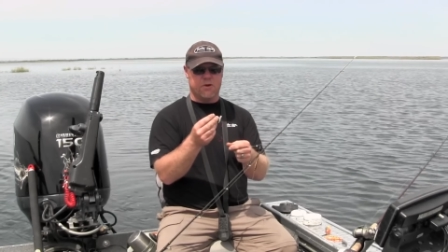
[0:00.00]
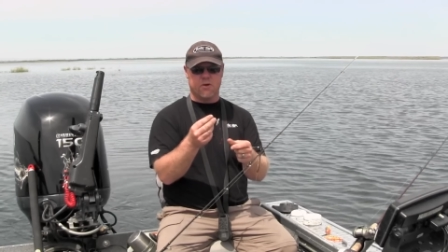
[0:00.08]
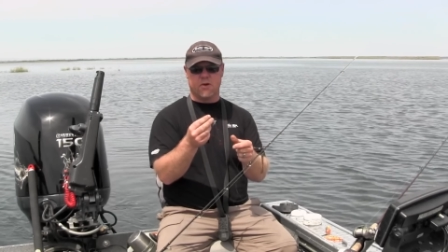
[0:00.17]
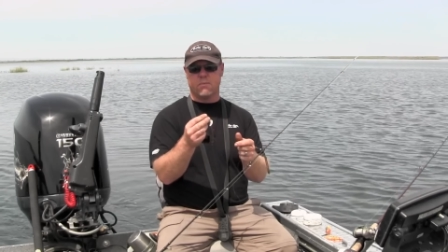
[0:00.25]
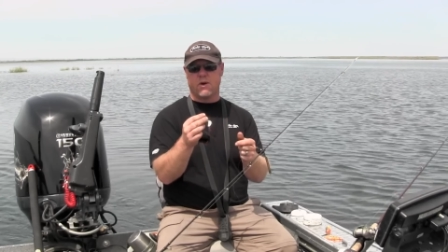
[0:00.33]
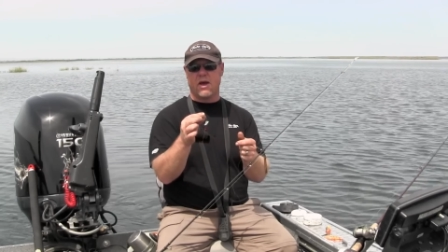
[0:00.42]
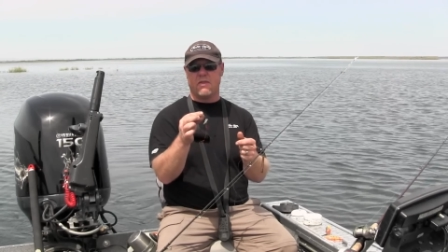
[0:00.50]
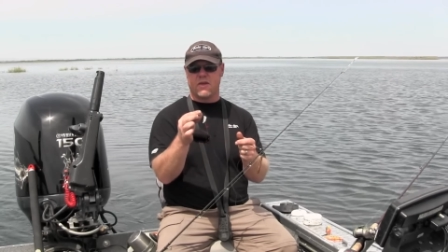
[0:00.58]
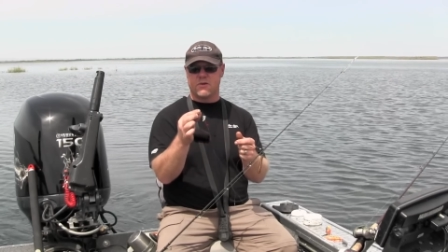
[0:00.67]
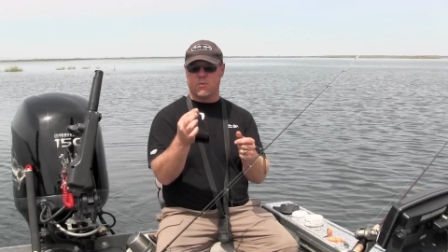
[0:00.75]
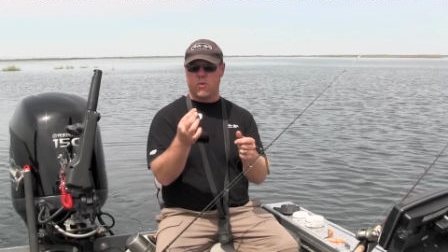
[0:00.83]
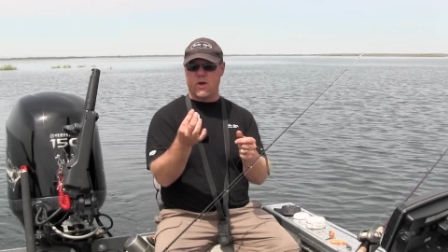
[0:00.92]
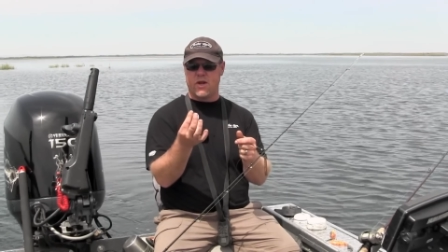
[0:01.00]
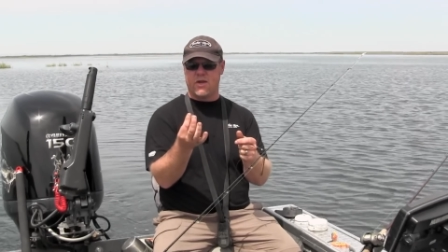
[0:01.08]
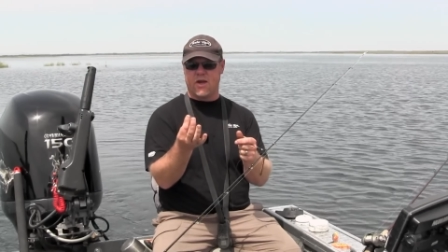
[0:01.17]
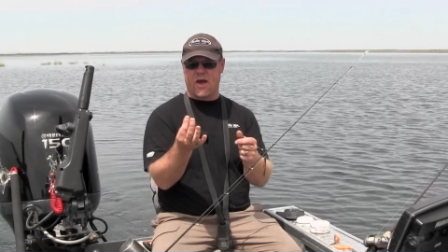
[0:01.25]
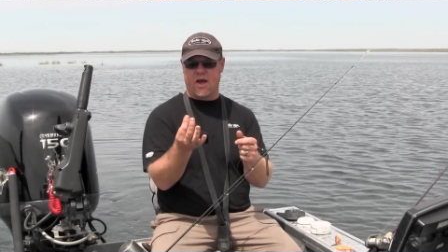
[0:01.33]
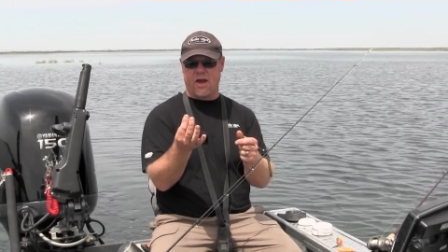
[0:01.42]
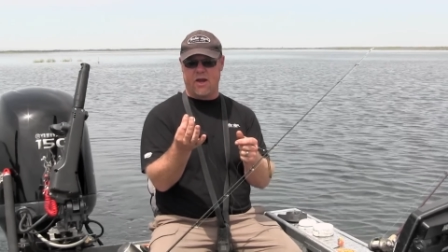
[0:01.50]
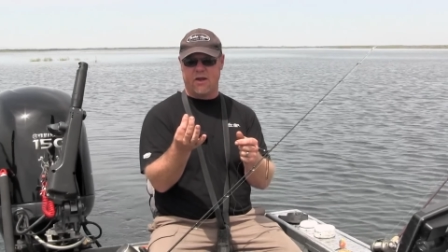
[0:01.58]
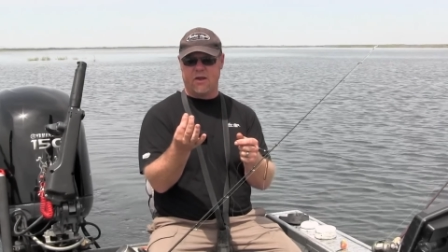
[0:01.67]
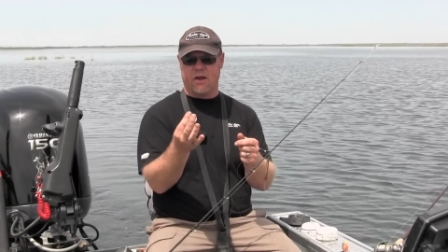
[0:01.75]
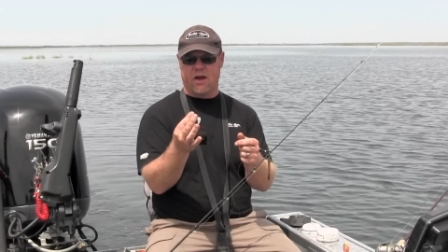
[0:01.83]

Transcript: And you can buy these pre-tied.